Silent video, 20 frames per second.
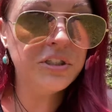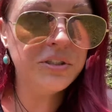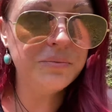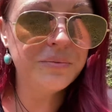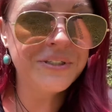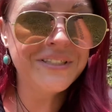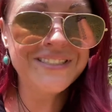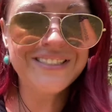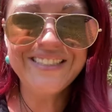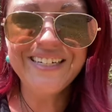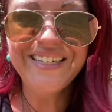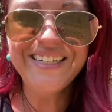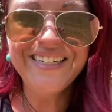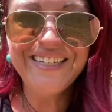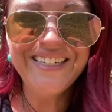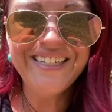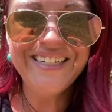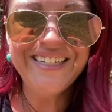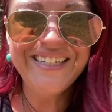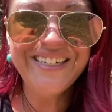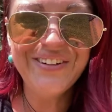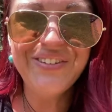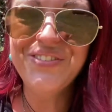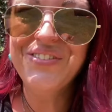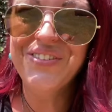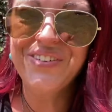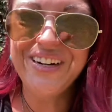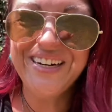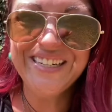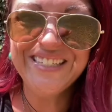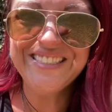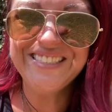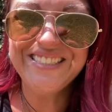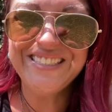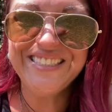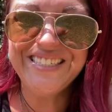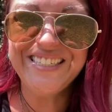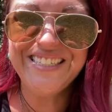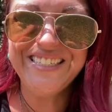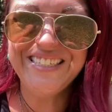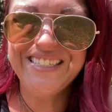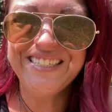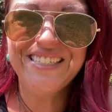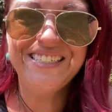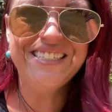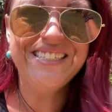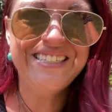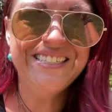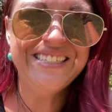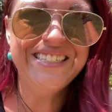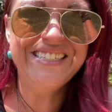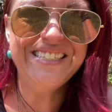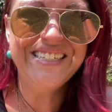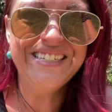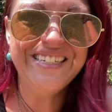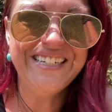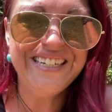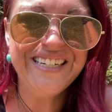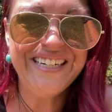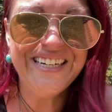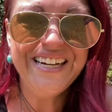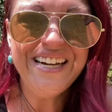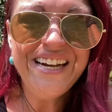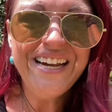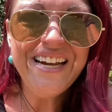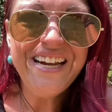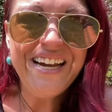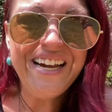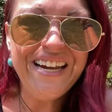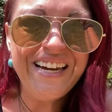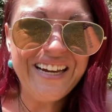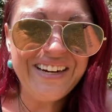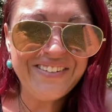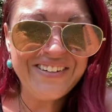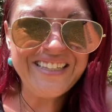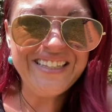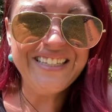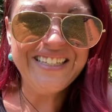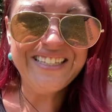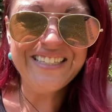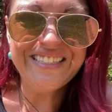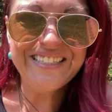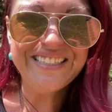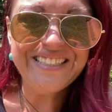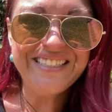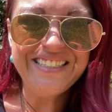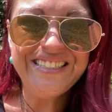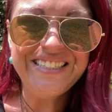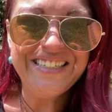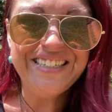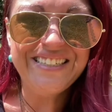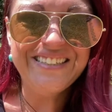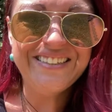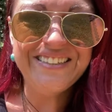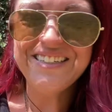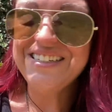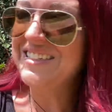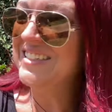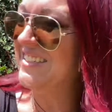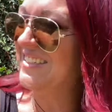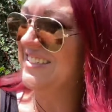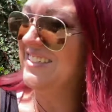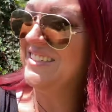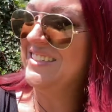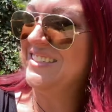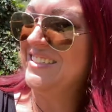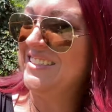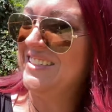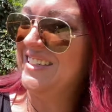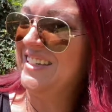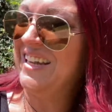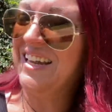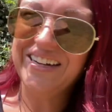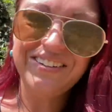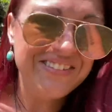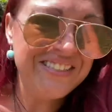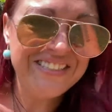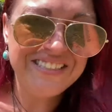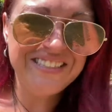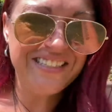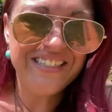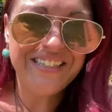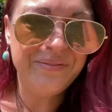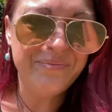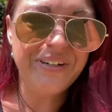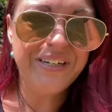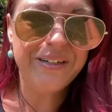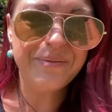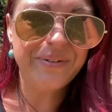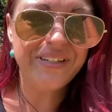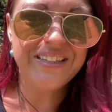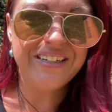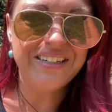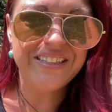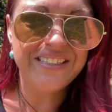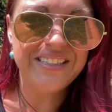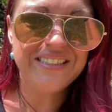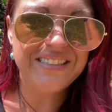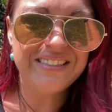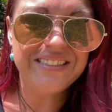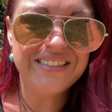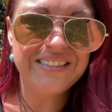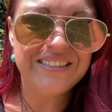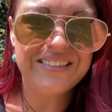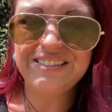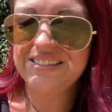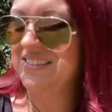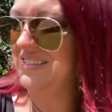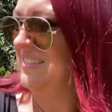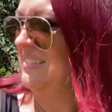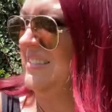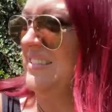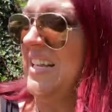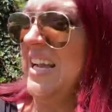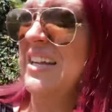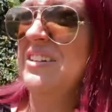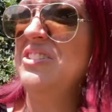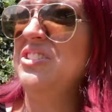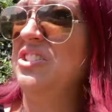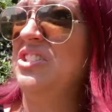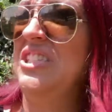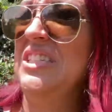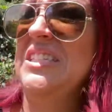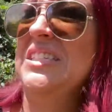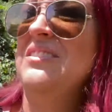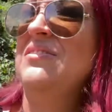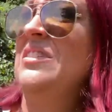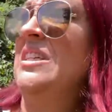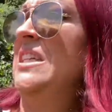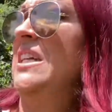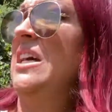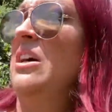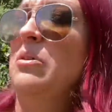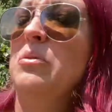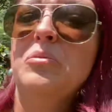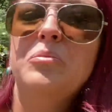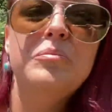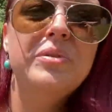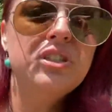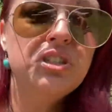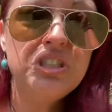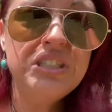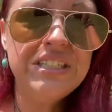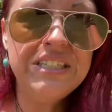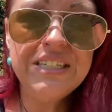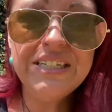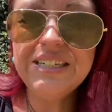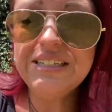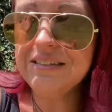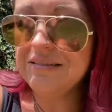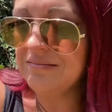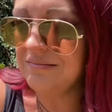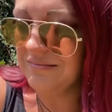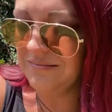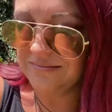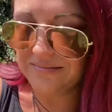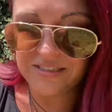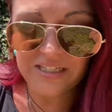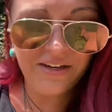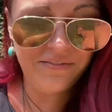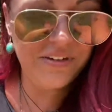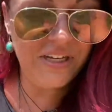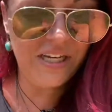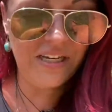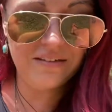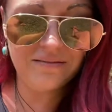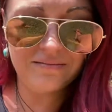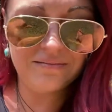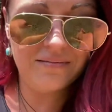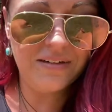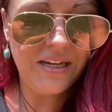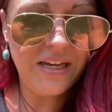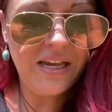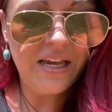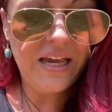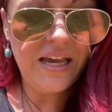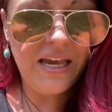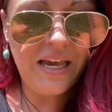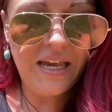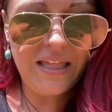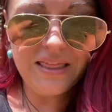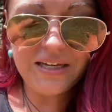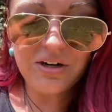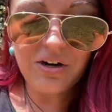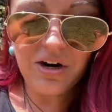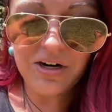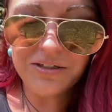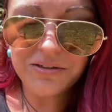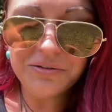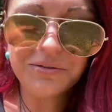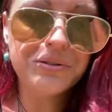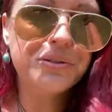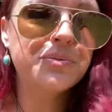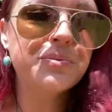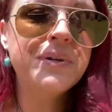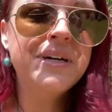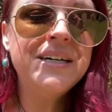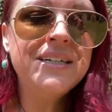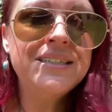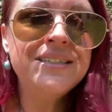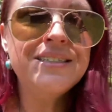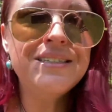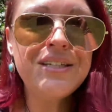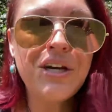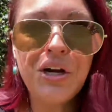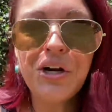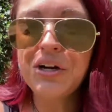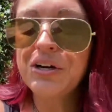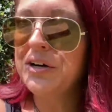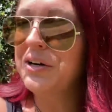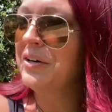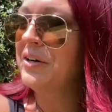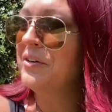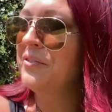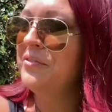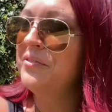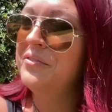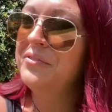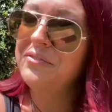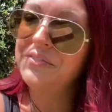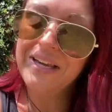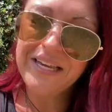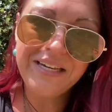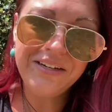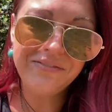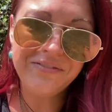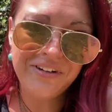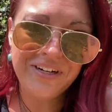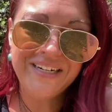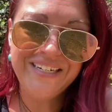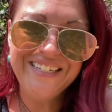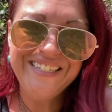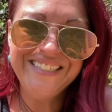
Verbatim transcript: was watching. And I would literally go, how is she keeping up with all this? How does she even know? But she did it, loved it. And the Cardinals was her favorite